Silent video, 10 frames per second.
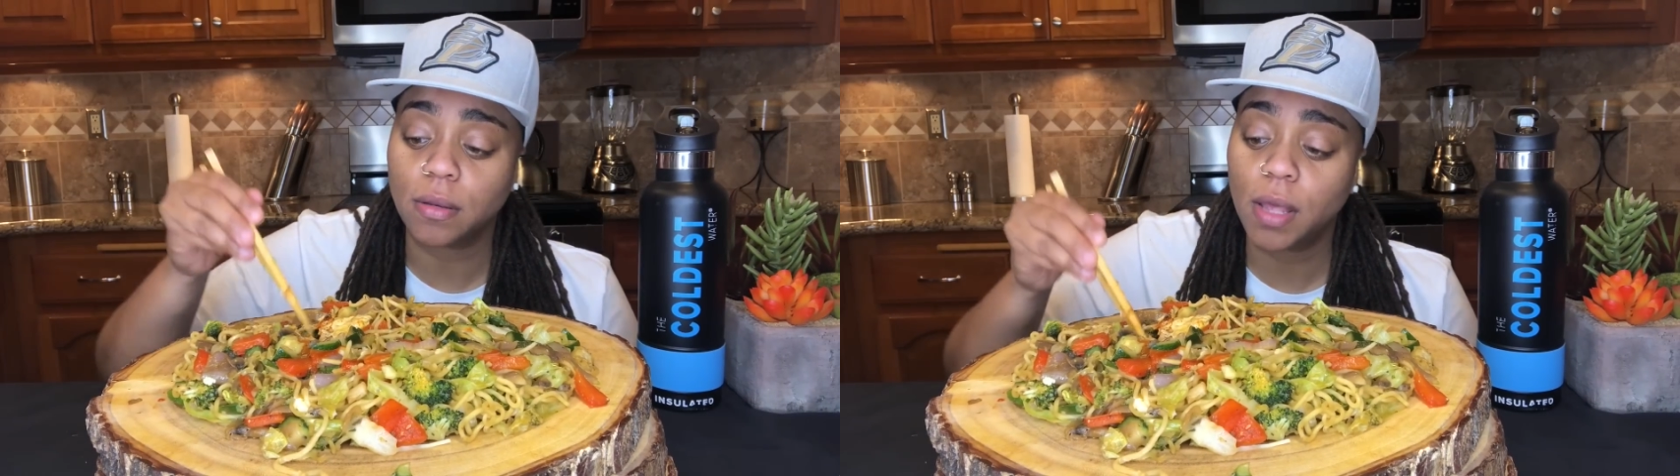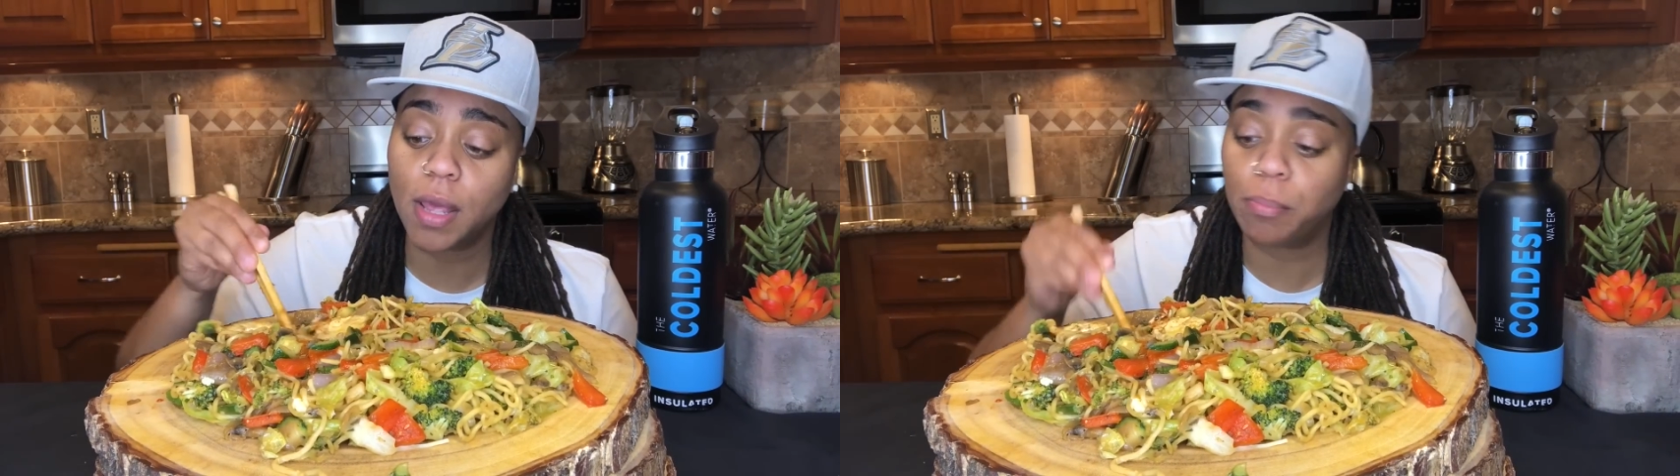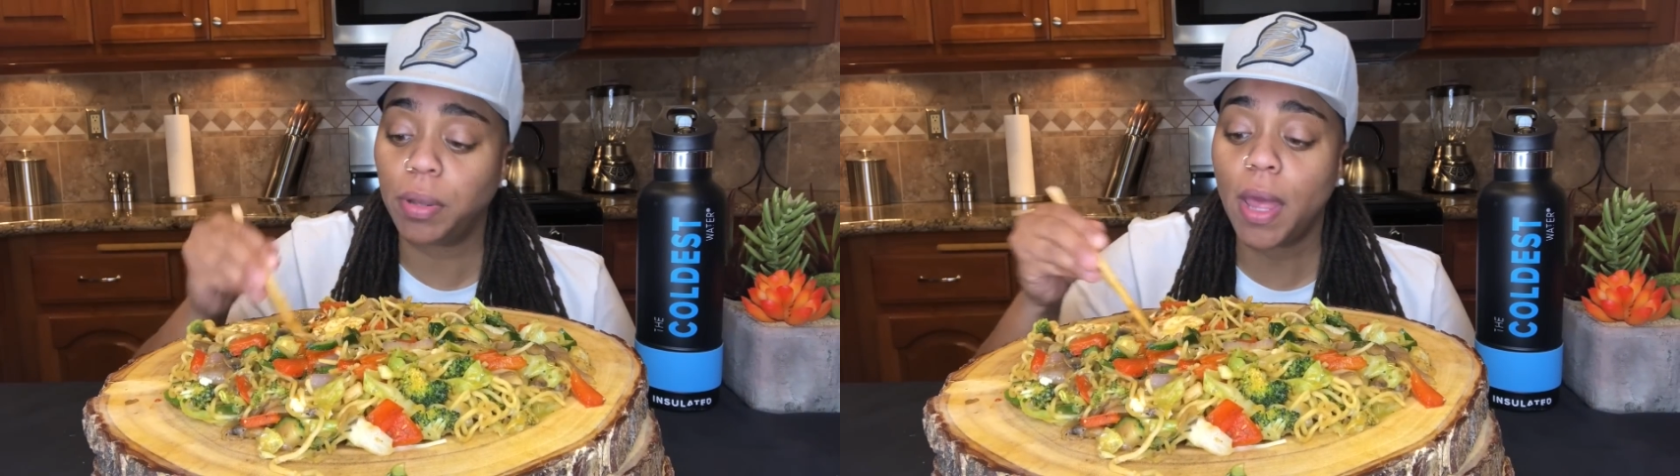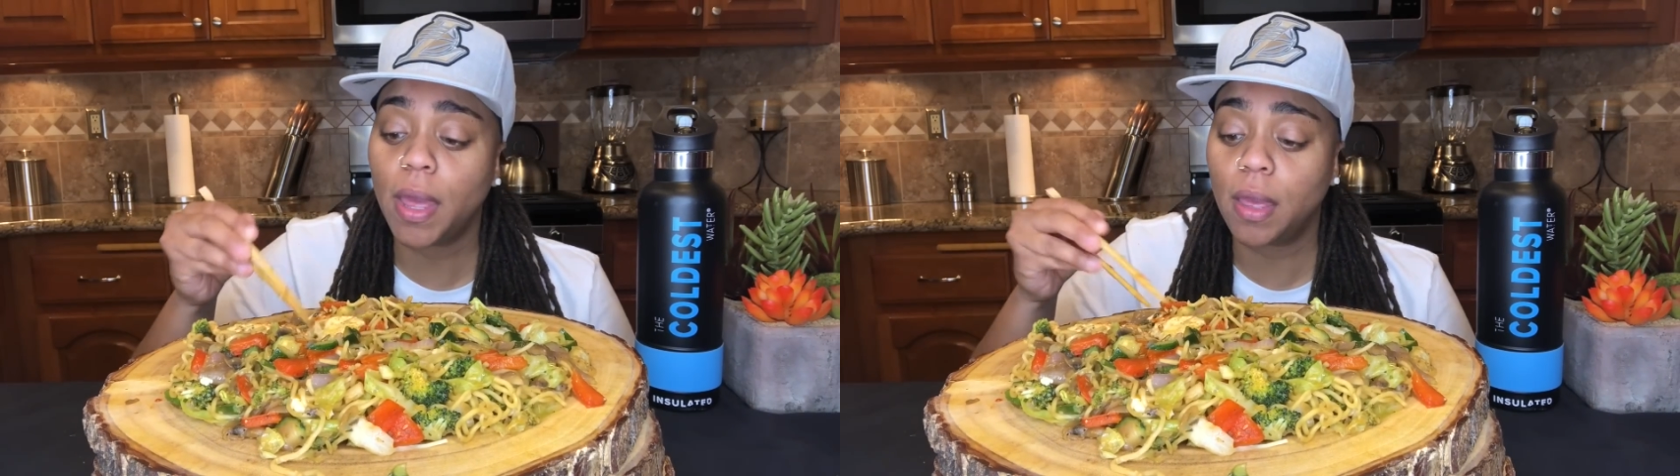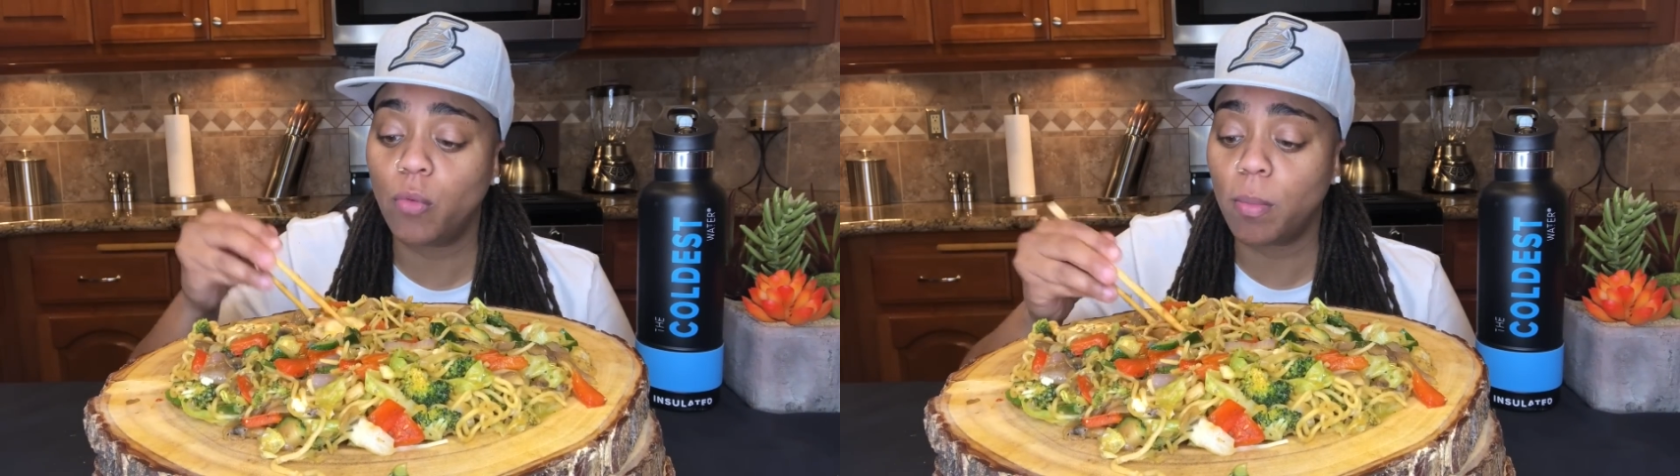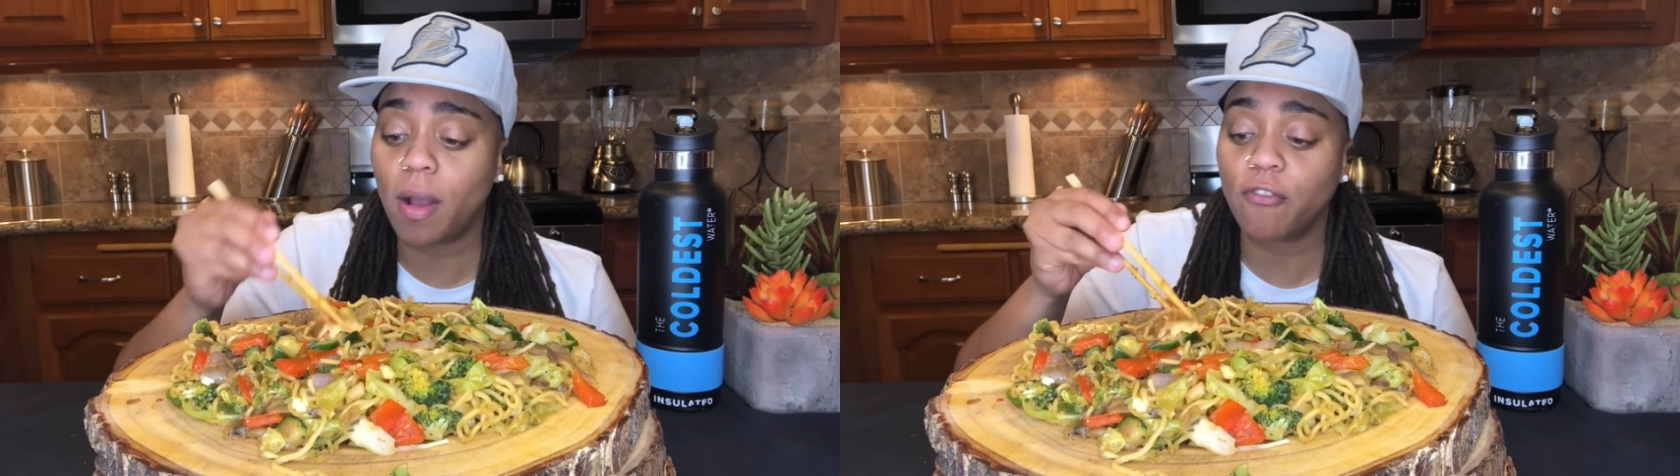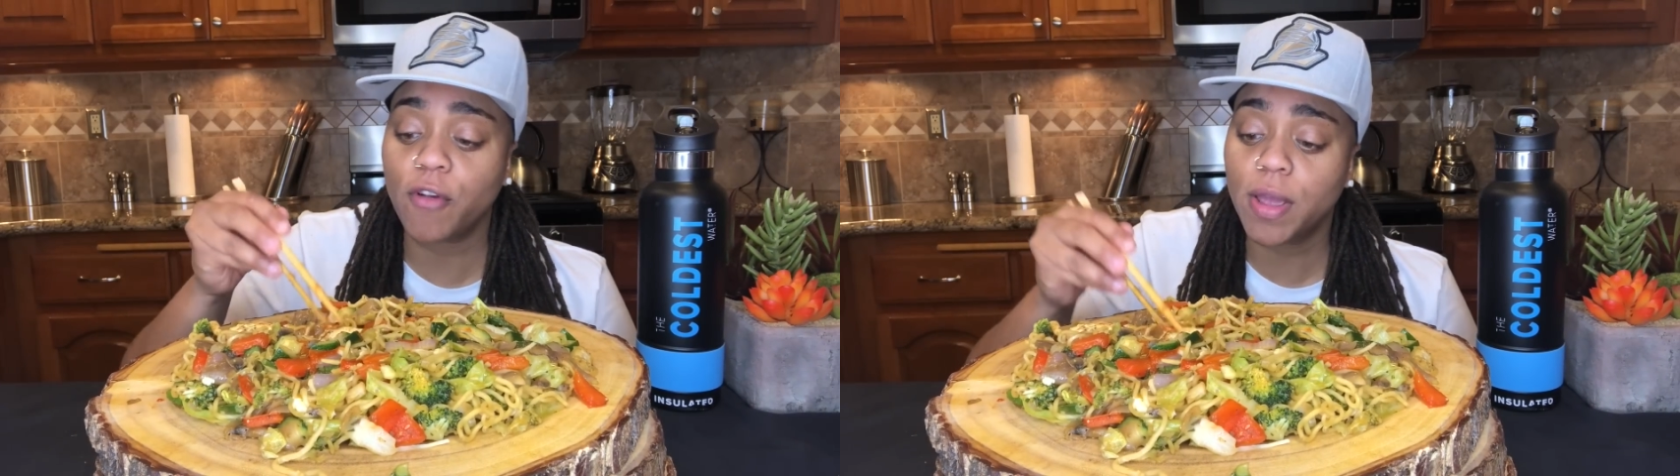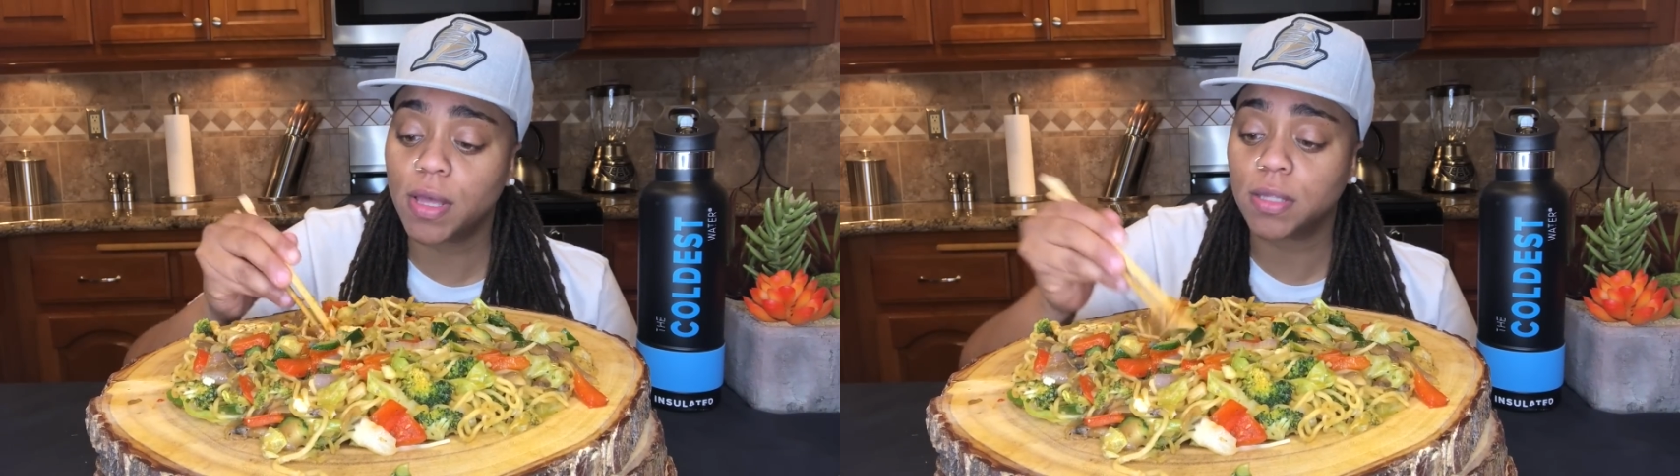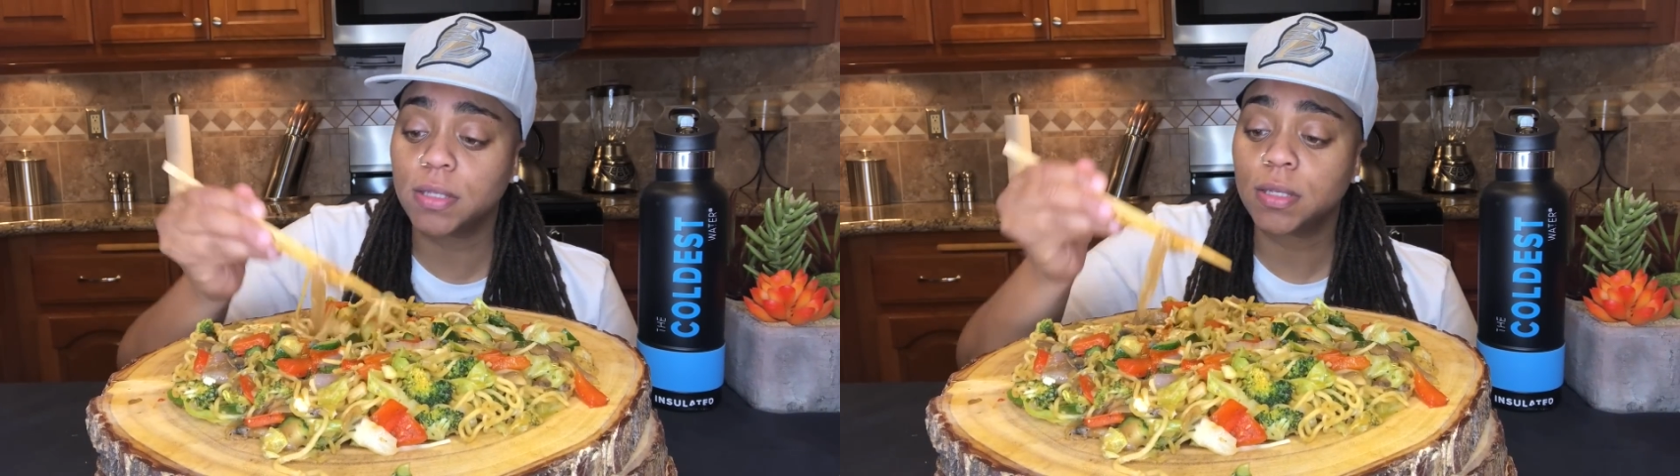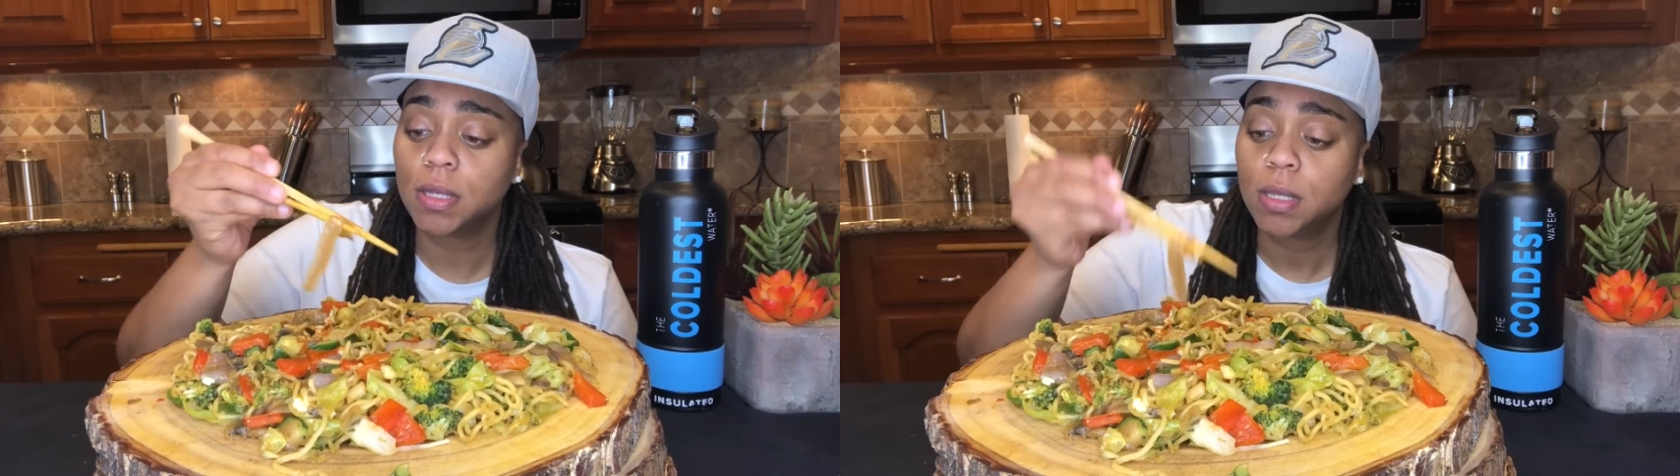and play with my friends